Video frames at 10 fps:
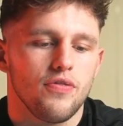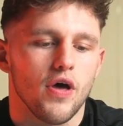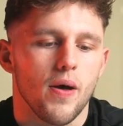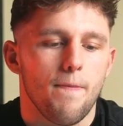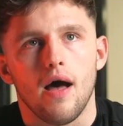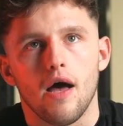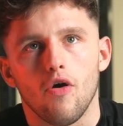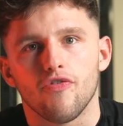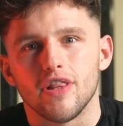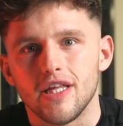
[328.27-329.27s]
that I
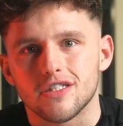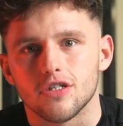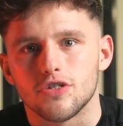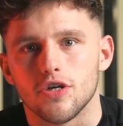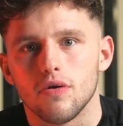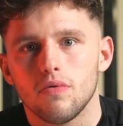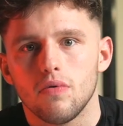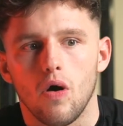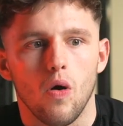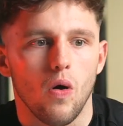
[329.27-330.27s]
often listen to
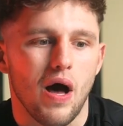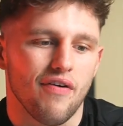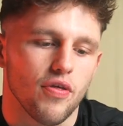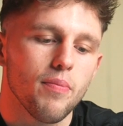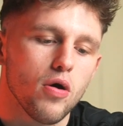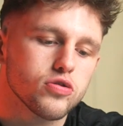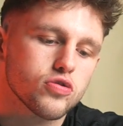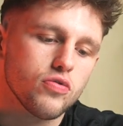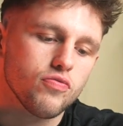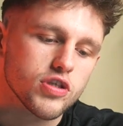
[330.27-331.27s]
or have the
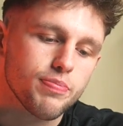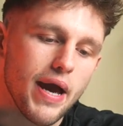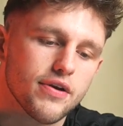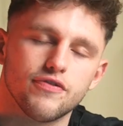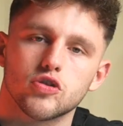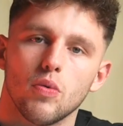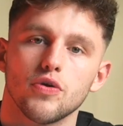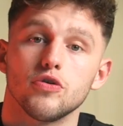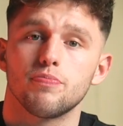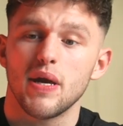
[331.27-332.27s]
most respect for someone
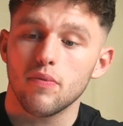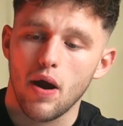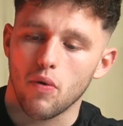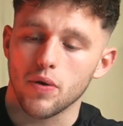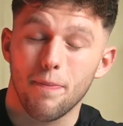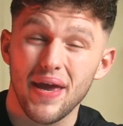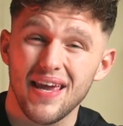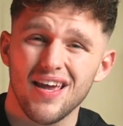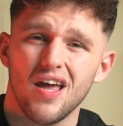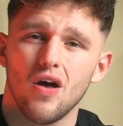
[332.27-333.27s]
who's been where I want to
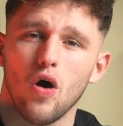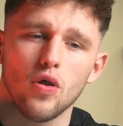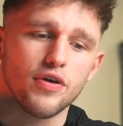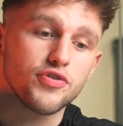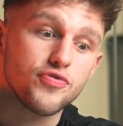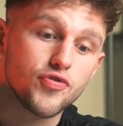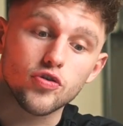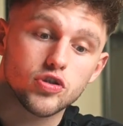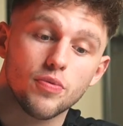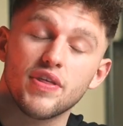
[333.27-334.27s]
be, or they've
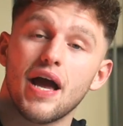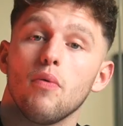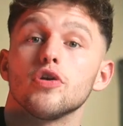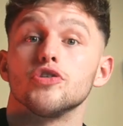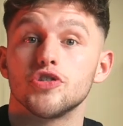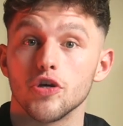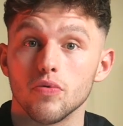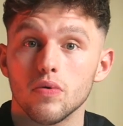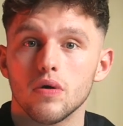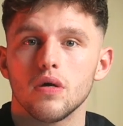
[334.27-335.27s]
done something I want to
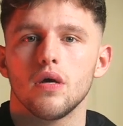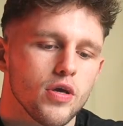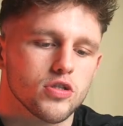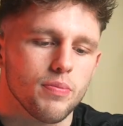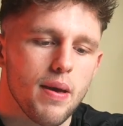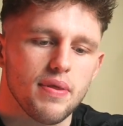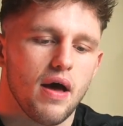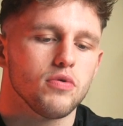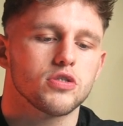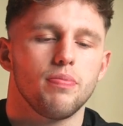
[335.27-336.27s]
do. So maybe
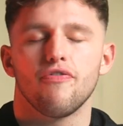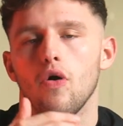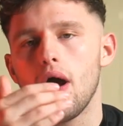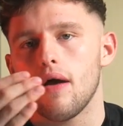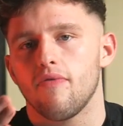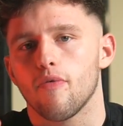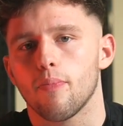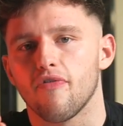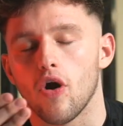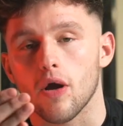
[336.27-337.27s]
that was before
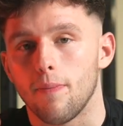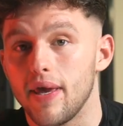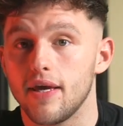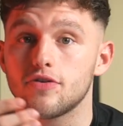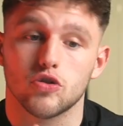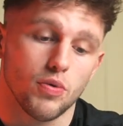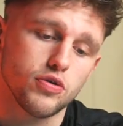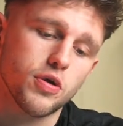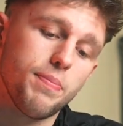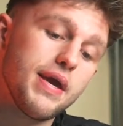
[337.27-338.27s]
I competed, someone
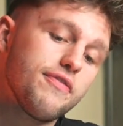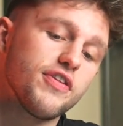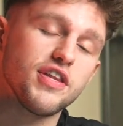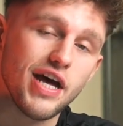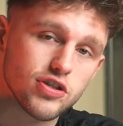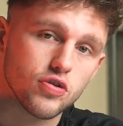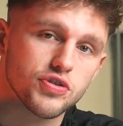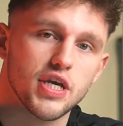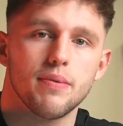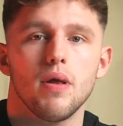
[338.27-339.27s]
who's competed for the national
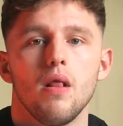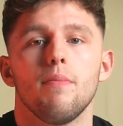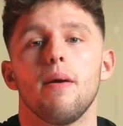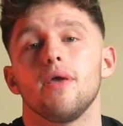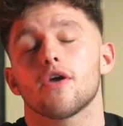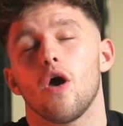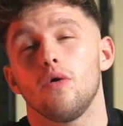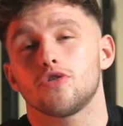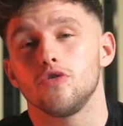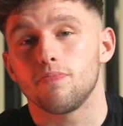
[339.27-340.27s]
team, maybe a
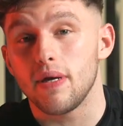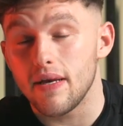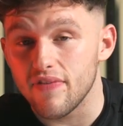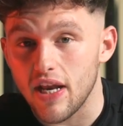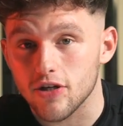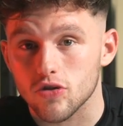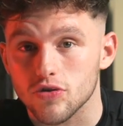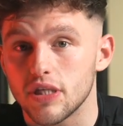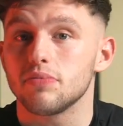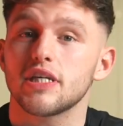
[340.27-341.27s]
coach who's been in the national
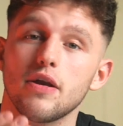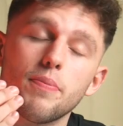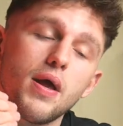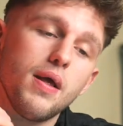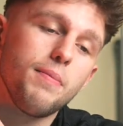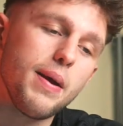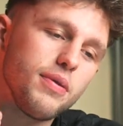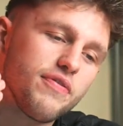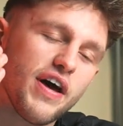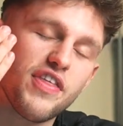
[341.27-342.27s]
team setup, maybe
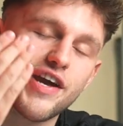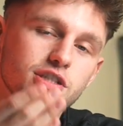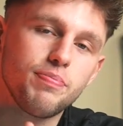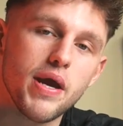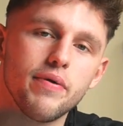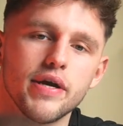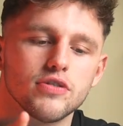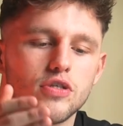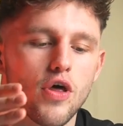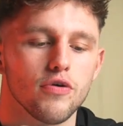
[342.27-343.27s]
they've had that
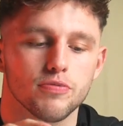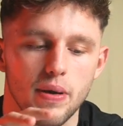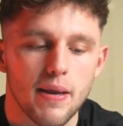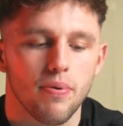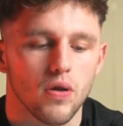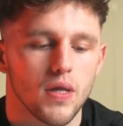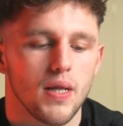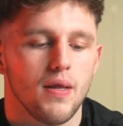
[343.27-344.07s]
experience. Those people,